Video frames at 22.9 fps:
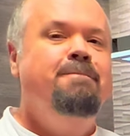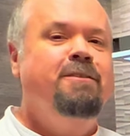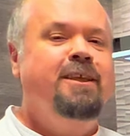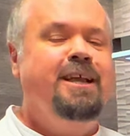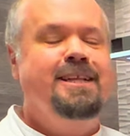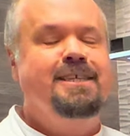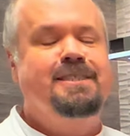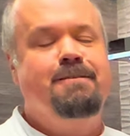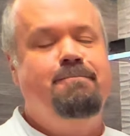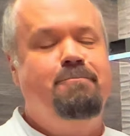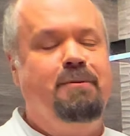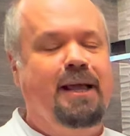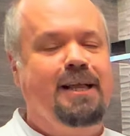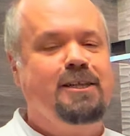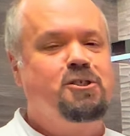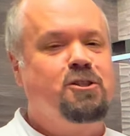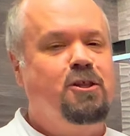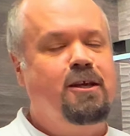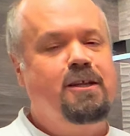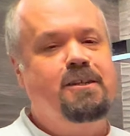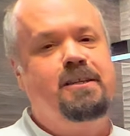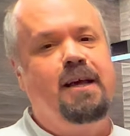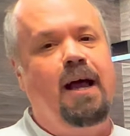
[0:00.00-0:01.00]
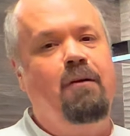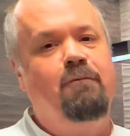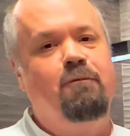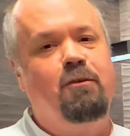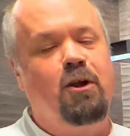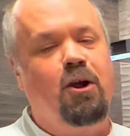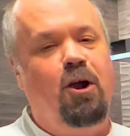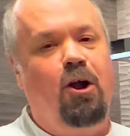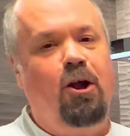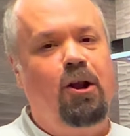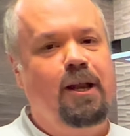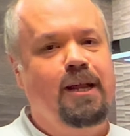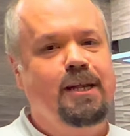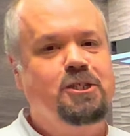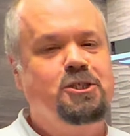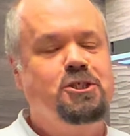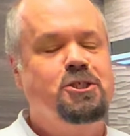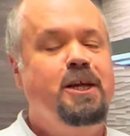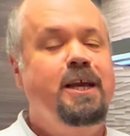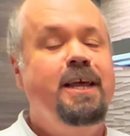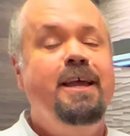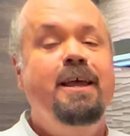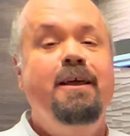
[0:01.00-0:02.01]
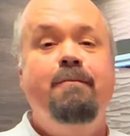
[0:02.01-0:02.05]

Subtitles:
and some basil on top for garnish.